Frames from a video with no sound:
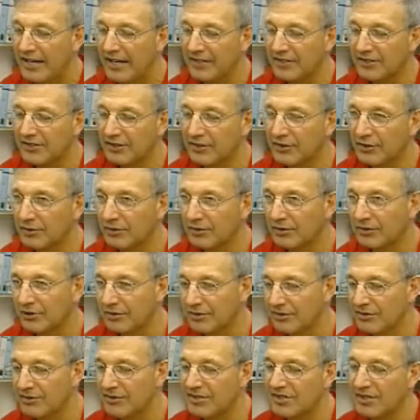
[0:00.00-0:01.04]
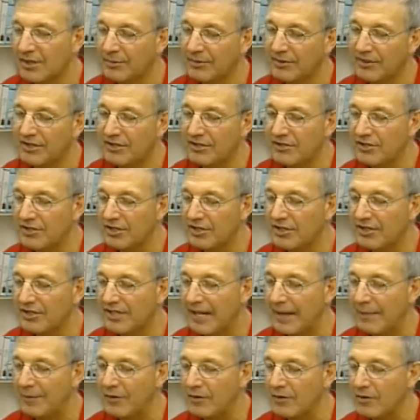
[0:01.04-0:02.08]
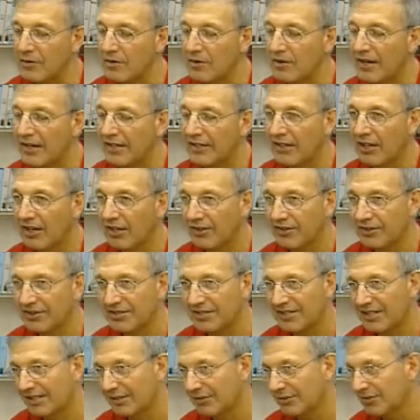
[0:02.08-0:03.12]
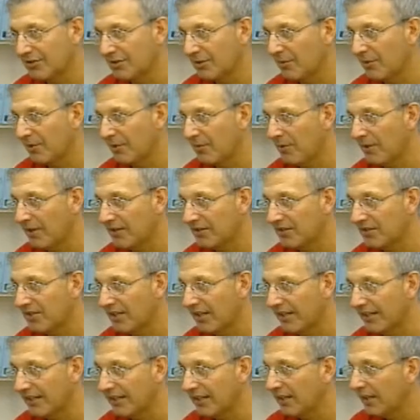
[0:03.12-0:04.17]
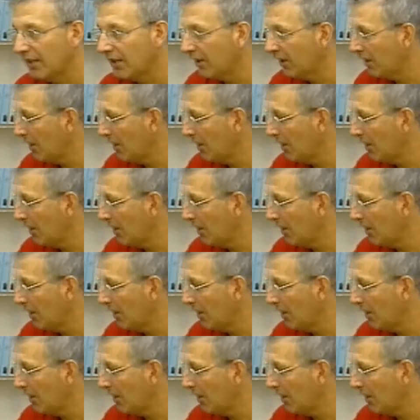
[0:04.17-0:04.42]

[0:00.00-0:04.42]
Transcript: And so you lose some of the geochemical and other signals that we want to study.